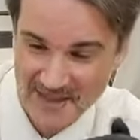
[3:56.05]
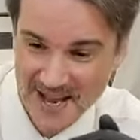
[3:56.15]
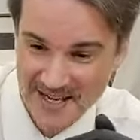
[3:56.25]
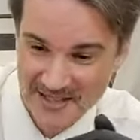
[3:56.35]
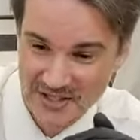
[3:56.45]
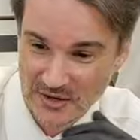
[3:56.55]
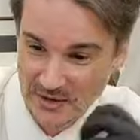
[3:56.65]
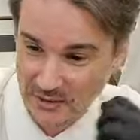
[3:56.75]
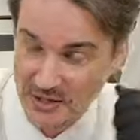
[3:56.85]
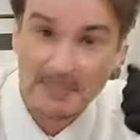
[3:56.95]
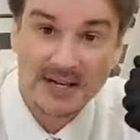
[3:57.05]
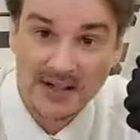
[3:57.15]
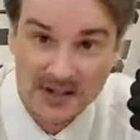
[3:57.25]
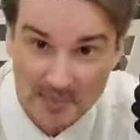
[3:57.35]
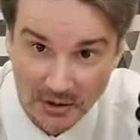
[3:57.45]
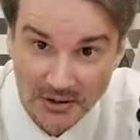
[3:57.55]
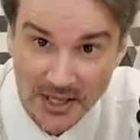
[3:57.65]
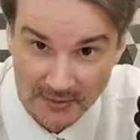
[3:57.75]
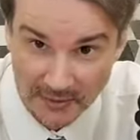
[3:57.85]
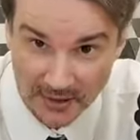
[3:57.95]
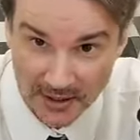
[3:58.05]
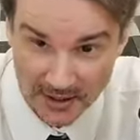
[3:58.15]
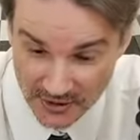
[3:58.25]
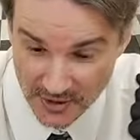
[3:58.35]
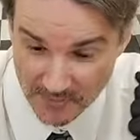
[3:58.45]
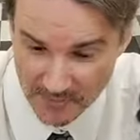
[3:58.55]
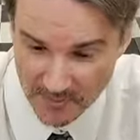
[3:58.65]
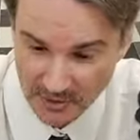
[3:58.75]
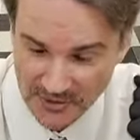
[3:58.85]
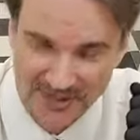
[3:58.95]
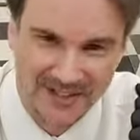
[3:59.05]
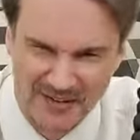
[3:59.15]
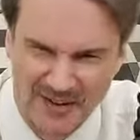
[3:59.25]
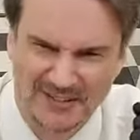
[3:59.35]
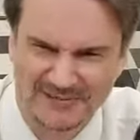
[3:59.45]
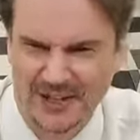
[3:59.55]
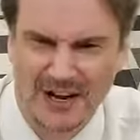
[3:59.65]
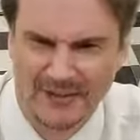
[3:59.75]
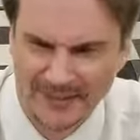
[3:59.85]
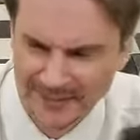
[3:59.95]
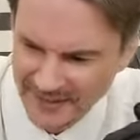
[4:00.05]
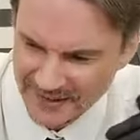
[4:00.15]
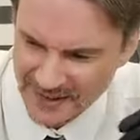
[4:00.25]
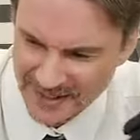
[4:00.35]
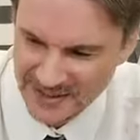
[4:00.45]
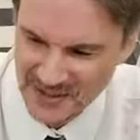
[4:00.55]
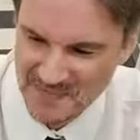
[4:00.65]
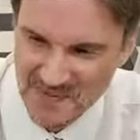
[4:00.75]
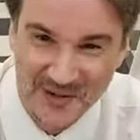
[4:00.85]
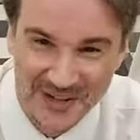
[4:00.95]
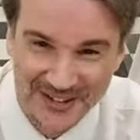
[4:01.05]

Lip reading: And so they'll dip it into the molten level, into the molten, not lava, into the molten